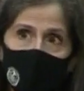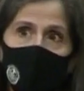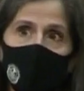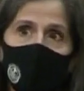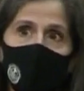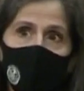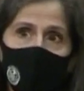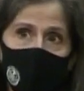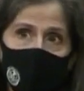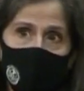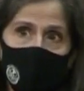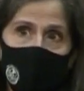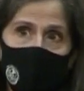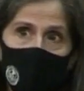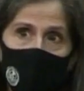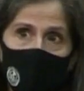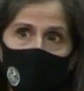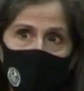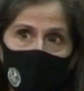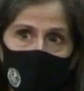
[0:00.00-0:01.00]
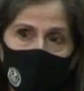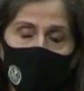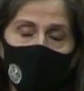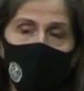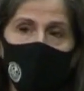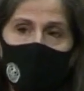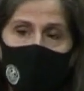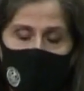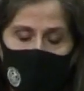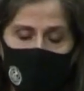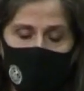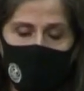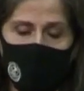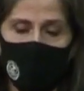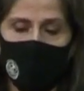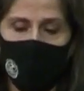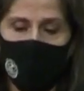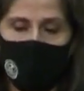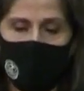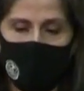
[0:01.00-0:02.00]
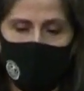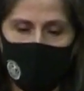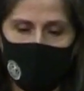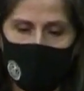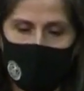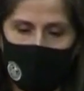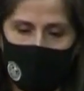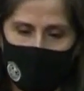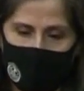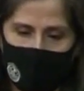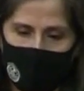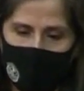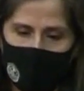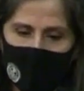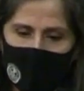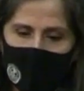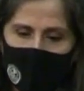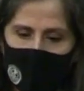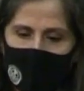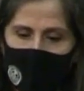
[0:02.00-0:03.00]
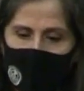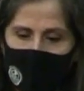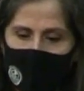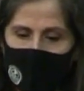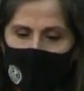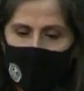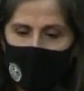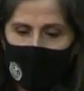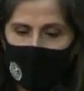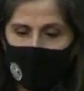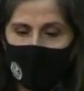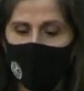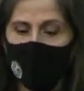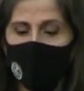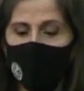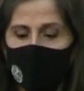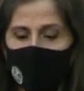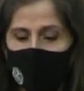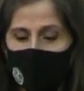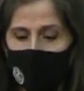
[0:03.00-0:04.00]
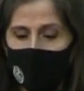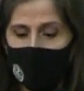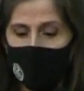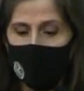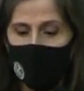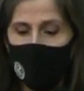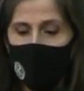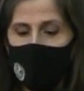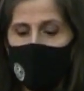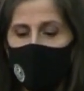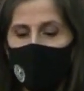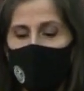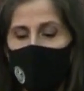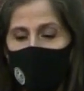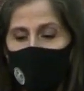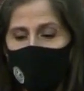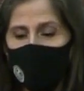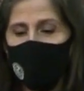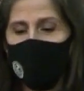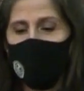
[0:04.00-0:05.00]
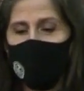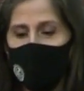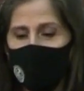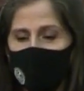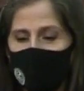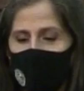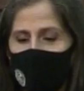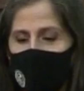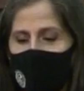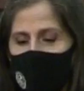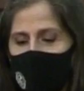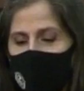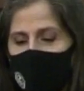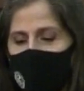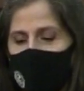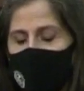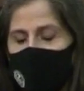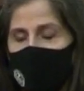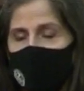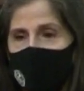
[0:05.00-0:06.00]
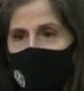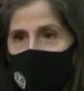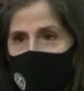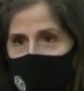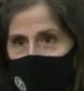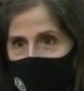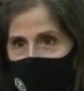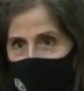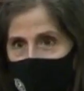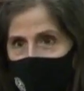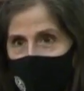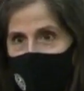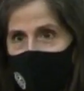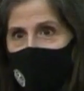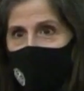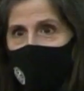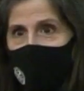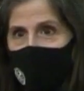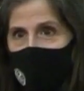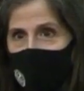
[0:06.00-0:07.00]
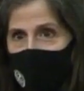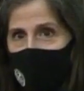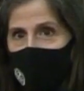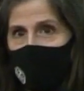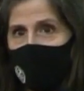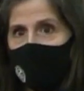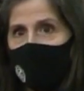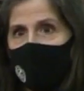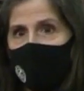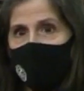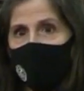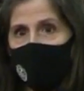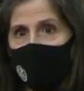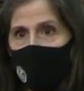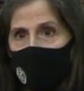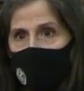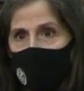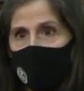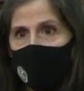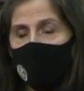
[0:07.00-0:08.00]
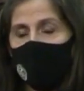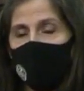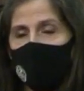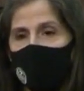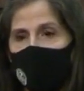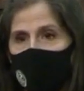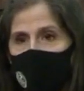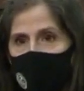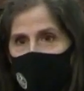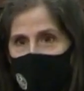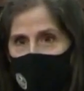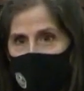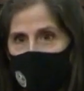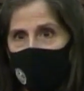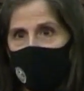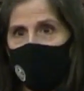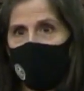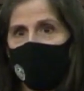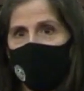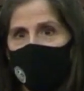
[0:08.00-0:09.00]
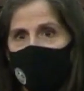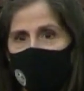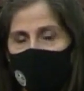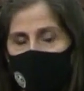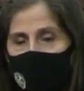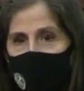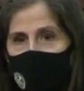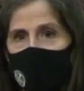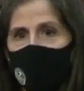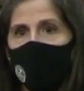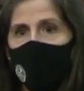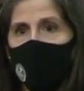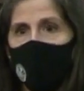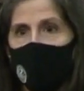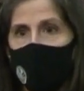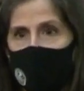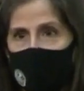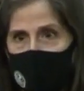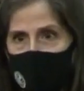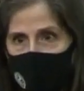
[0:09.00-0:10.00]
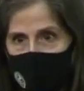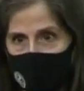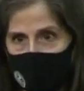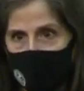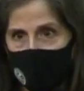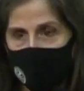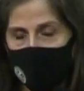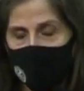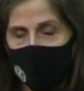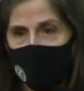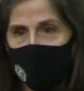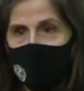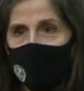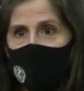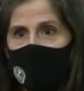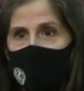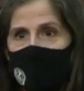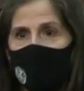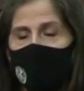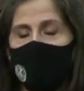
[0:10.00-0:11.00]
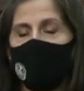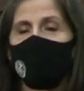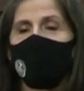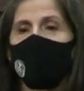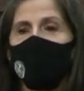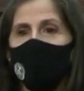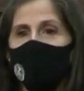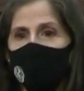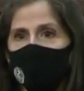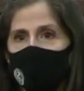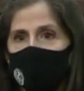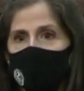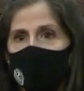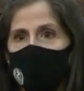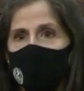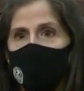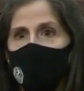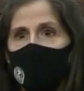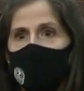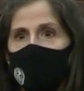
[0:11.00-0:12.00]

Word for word: with the city to provide UPK. And so those nonprofits cannot afford to pay the same wages that teachers